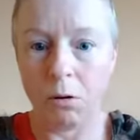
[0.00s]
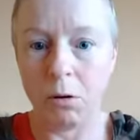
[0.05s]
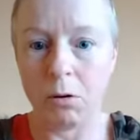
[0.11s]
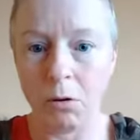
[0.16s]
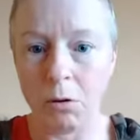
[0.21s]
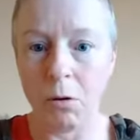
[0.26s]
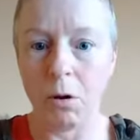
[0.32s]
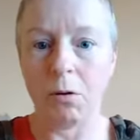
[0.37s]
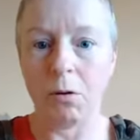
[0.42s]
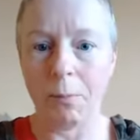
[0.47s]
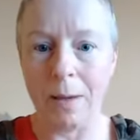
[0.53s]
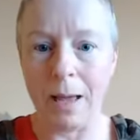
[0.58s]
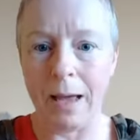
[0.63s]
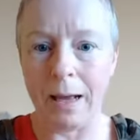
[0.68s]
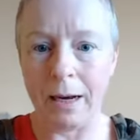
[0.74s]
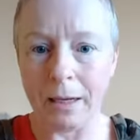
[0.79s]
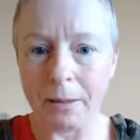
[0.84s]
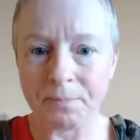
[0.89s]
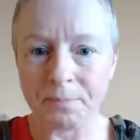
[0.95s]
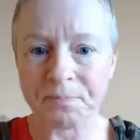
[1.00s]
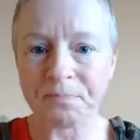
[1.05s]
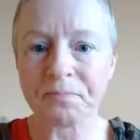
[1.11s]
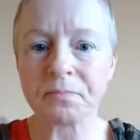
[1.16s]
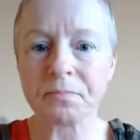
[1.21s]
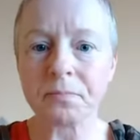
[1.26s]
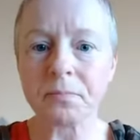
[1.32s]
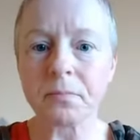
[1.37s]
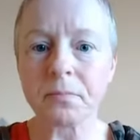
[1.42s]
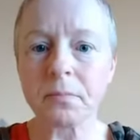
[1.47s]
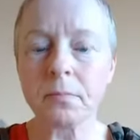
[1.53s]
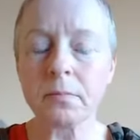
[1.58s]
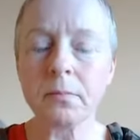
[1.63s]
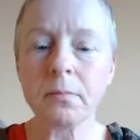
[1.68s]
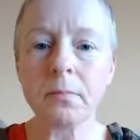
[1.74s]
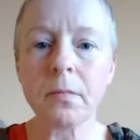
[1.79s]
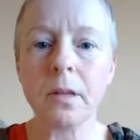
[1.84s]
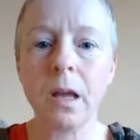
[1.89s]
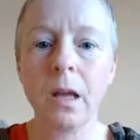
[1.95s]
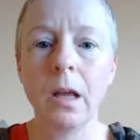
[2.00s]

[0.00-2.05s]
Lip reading: on and on about it.